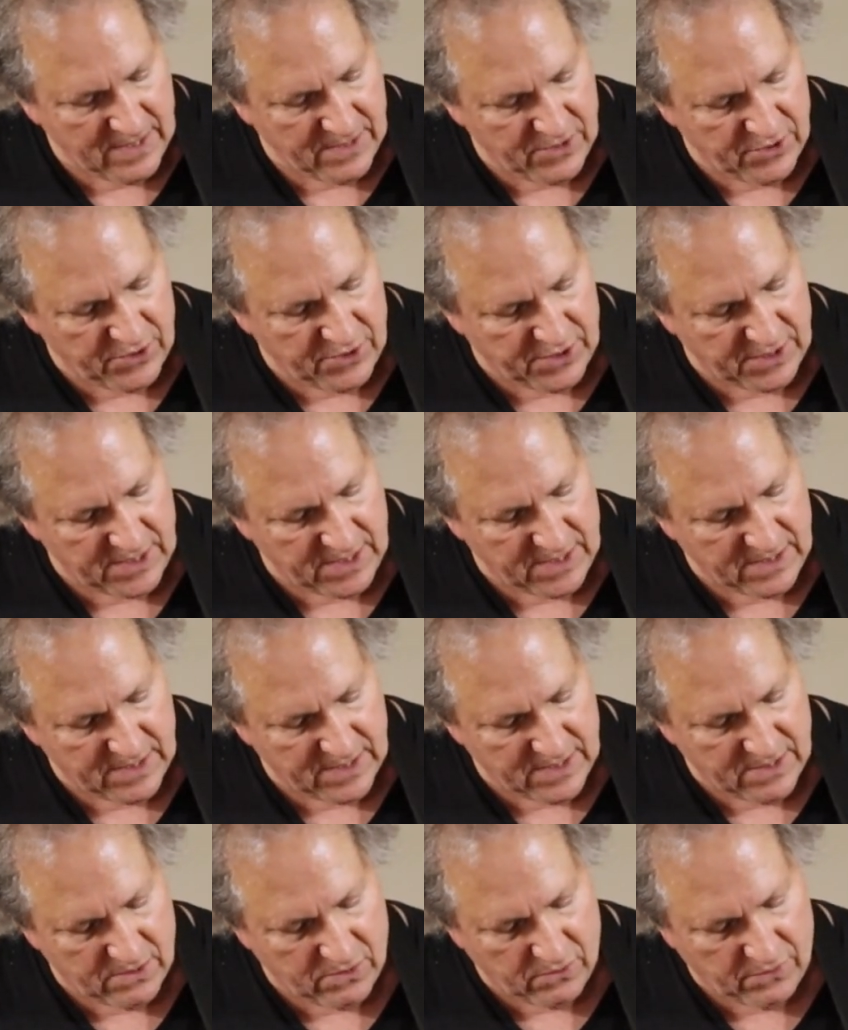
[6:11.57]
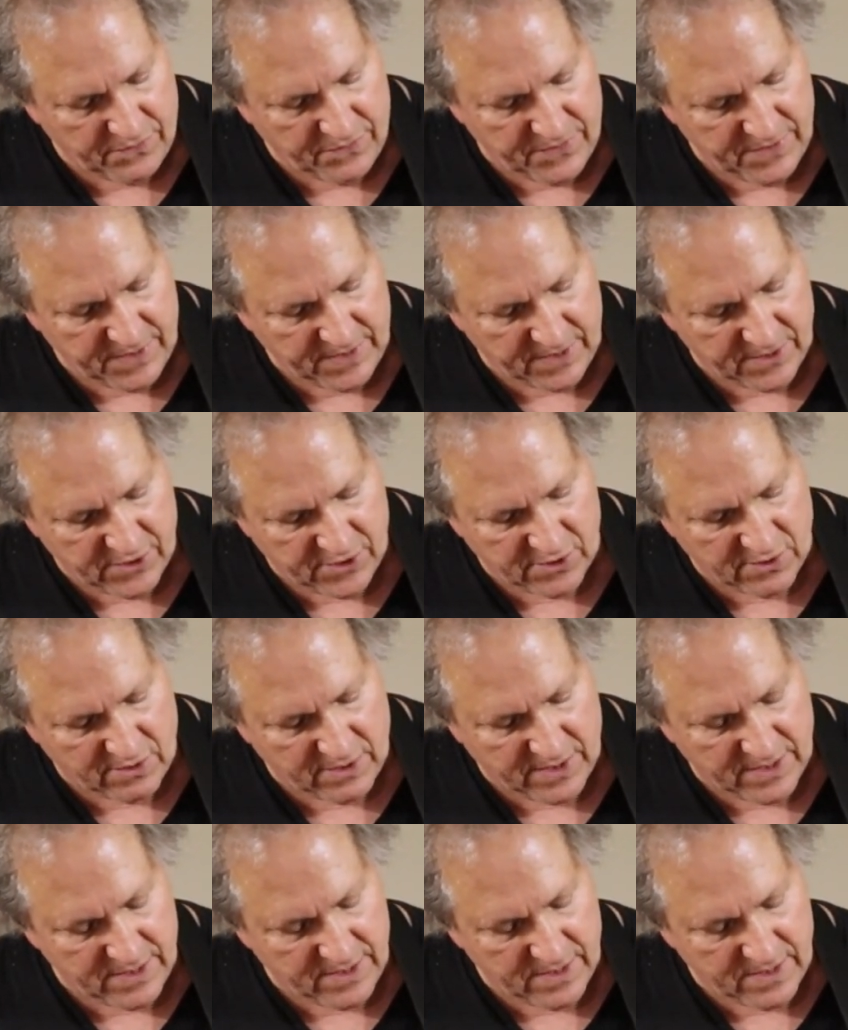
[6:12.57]
Just take that whole thing and
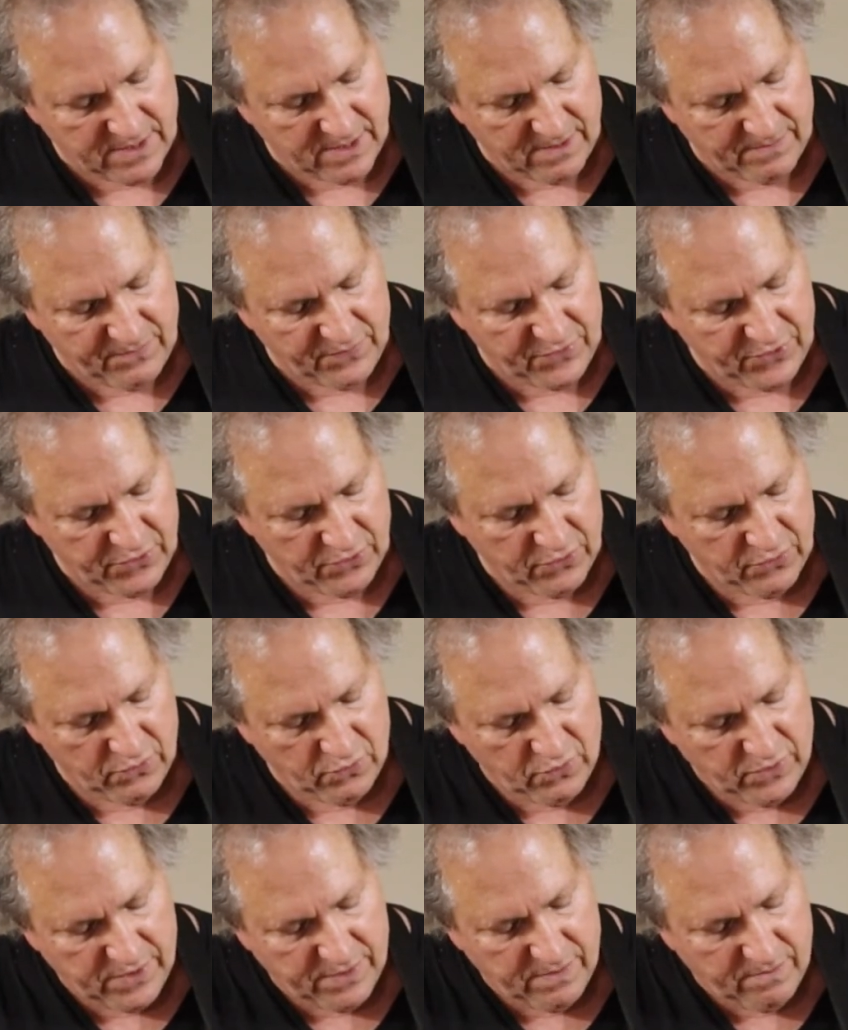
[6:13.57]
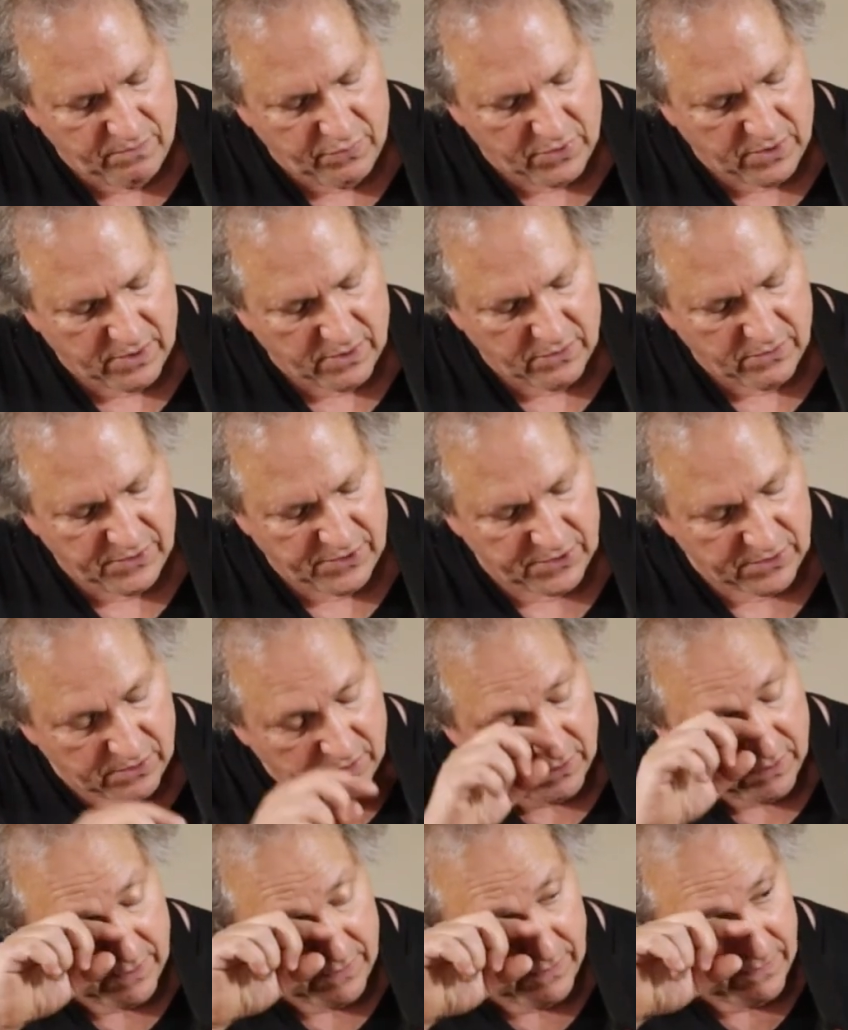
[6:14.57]
slide it up to where the bar is
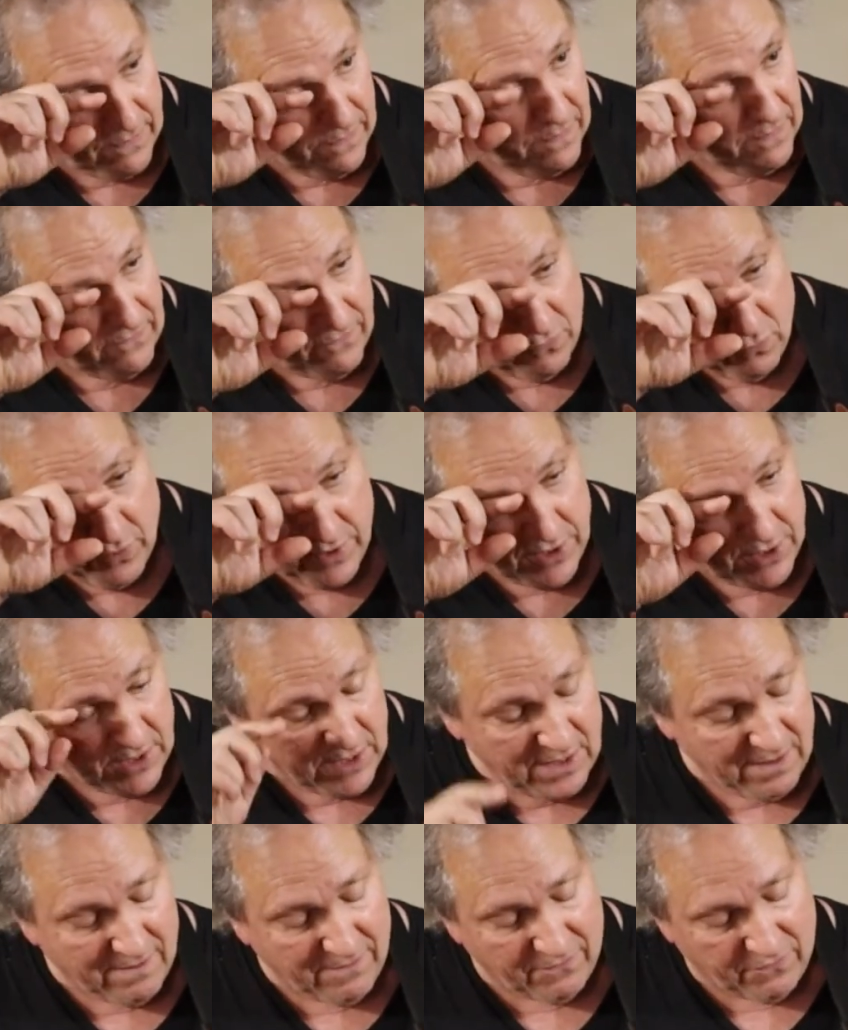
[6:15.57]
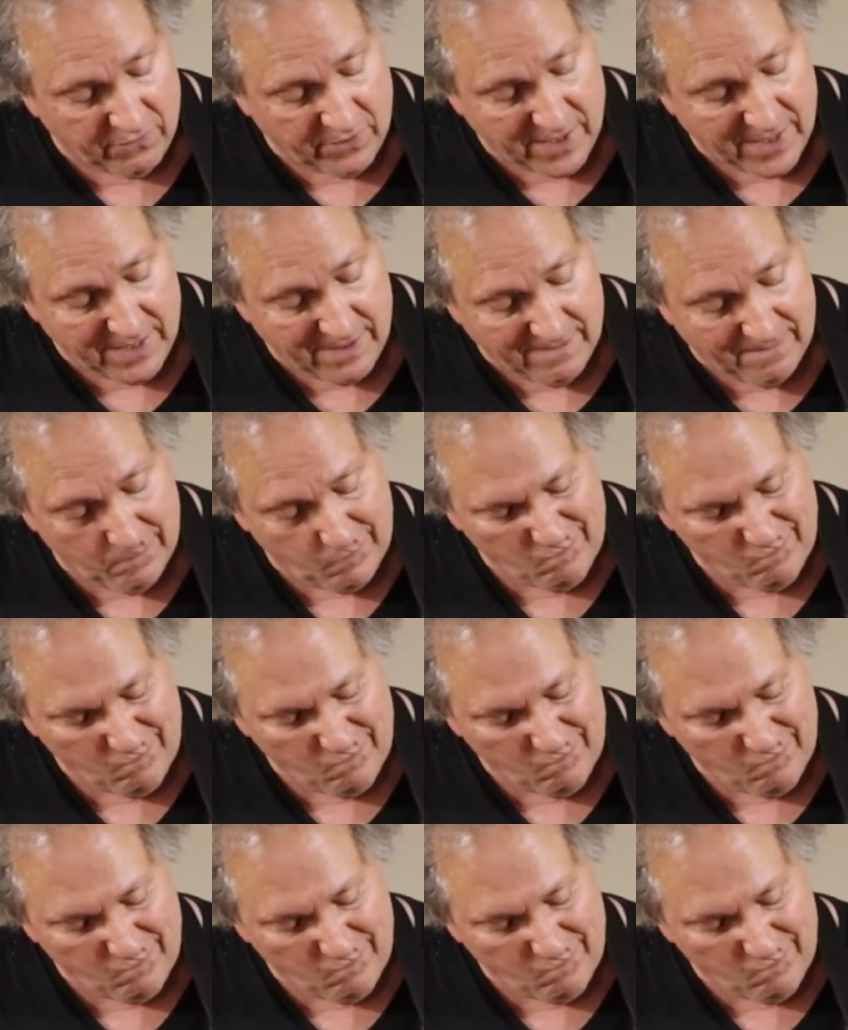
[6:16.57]
on the 14th fret,